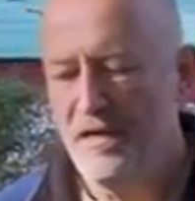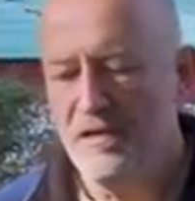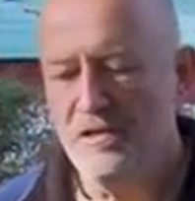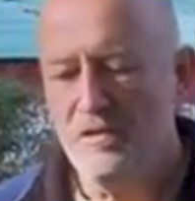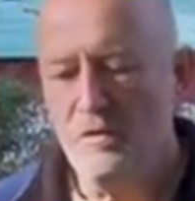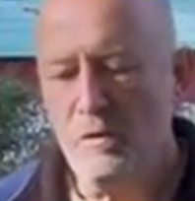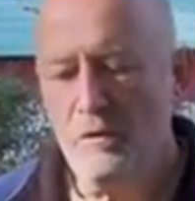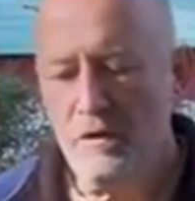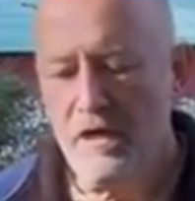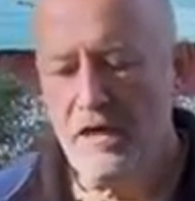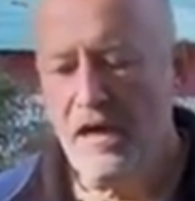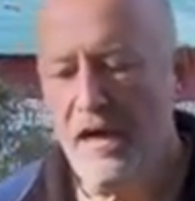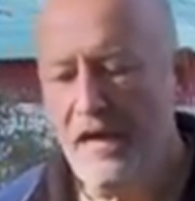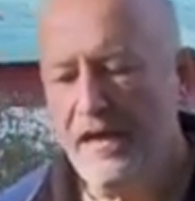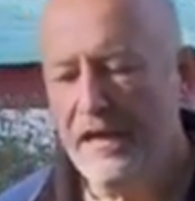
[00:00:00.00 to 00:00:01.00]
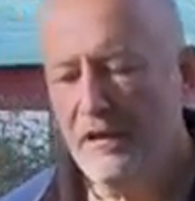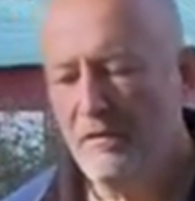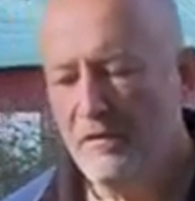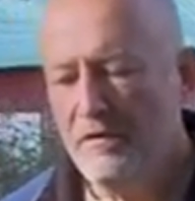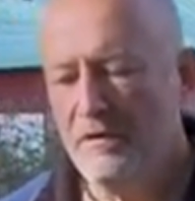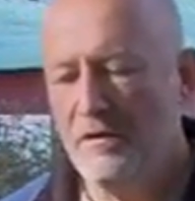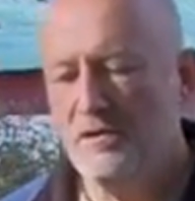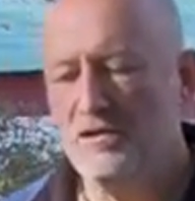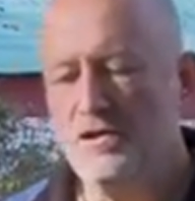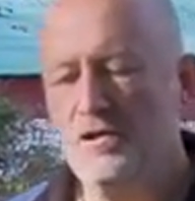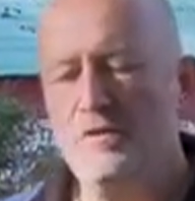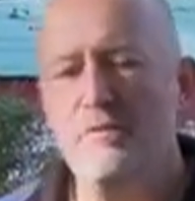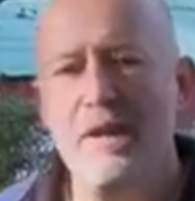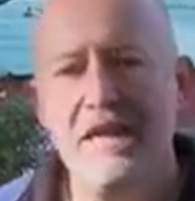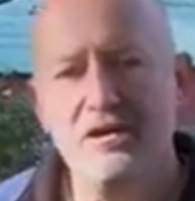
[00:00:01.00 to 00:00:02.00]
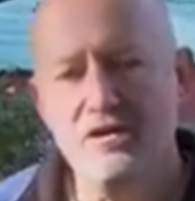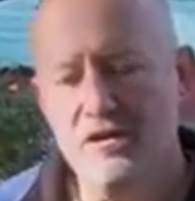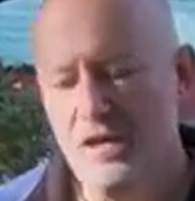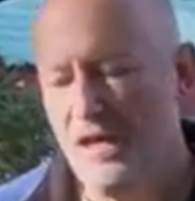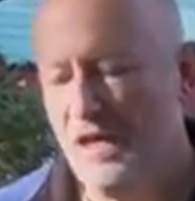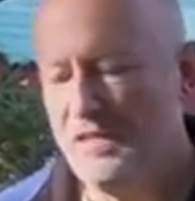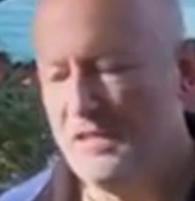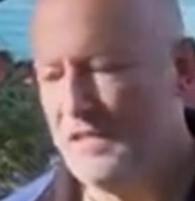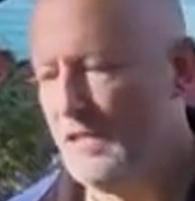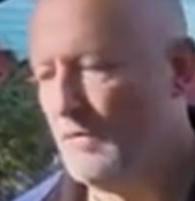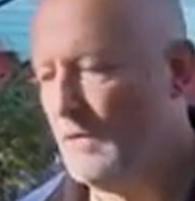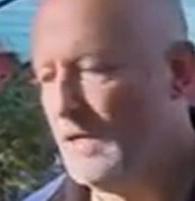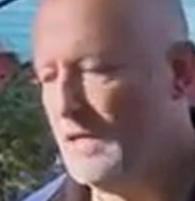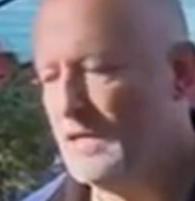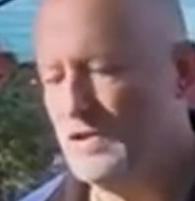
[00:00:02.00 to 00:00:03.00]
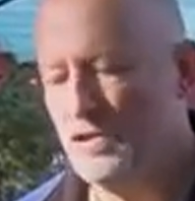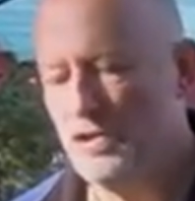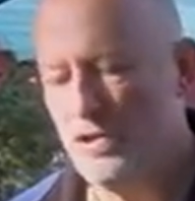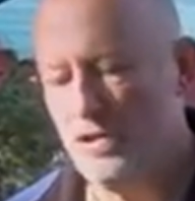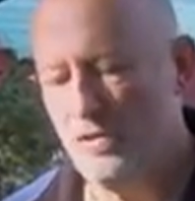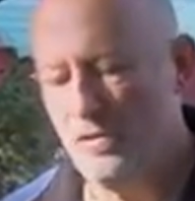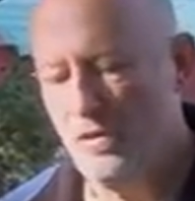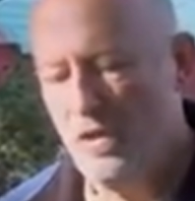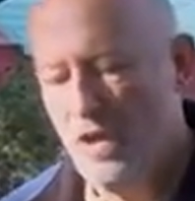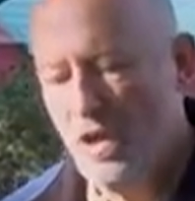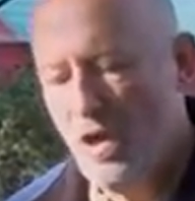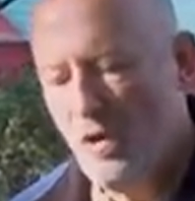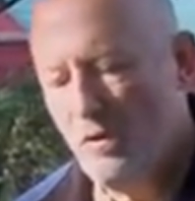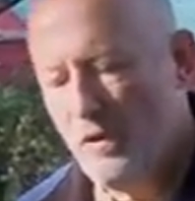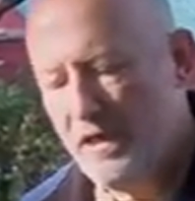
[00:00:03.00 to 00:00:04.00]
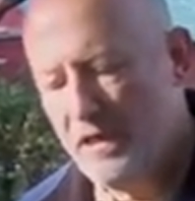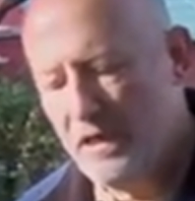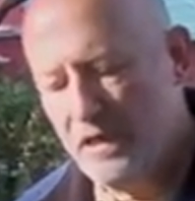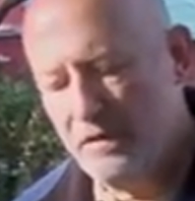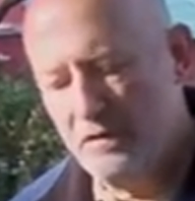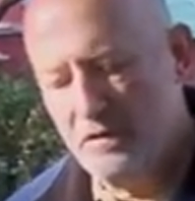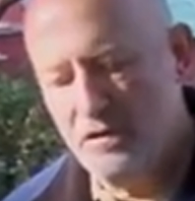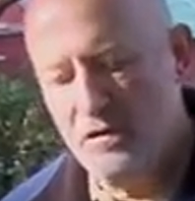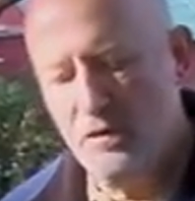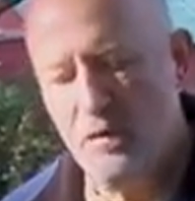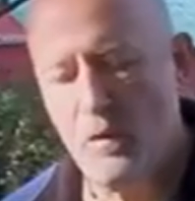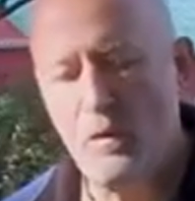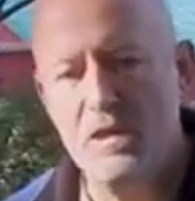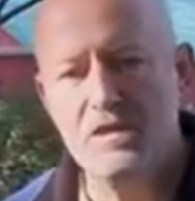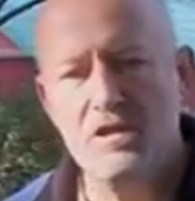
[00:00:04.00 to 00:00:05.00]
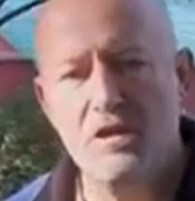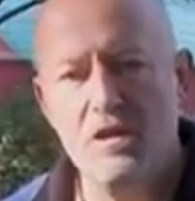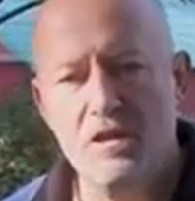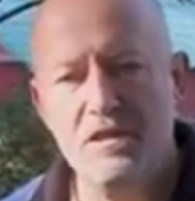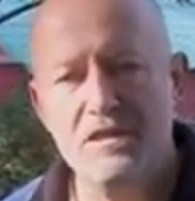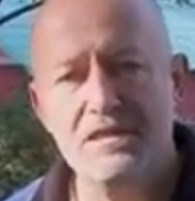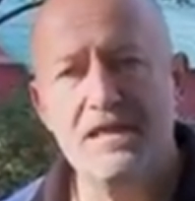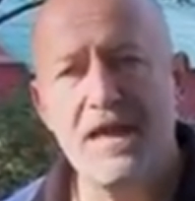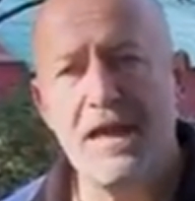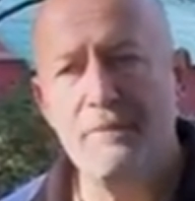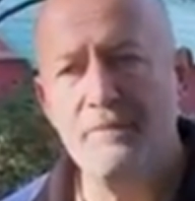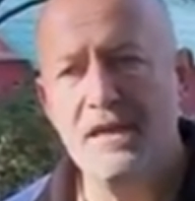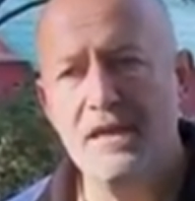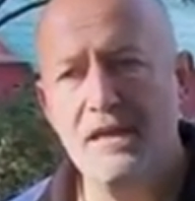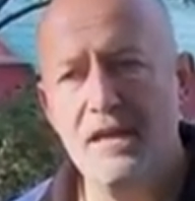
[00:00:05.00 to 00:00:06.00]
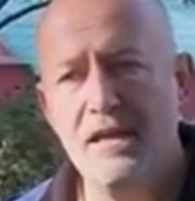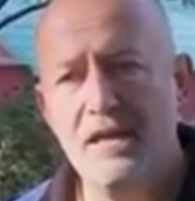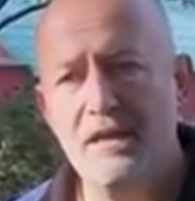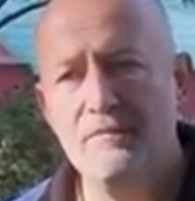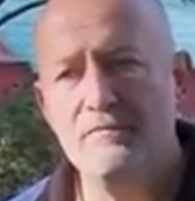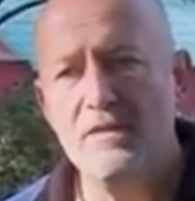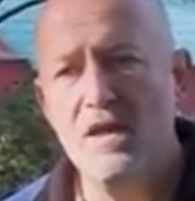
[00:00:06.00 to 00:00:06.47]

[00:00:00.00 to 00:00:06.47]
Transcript: So when we're cutting, there are two major cuts that we can do. We can do what's called a topping cut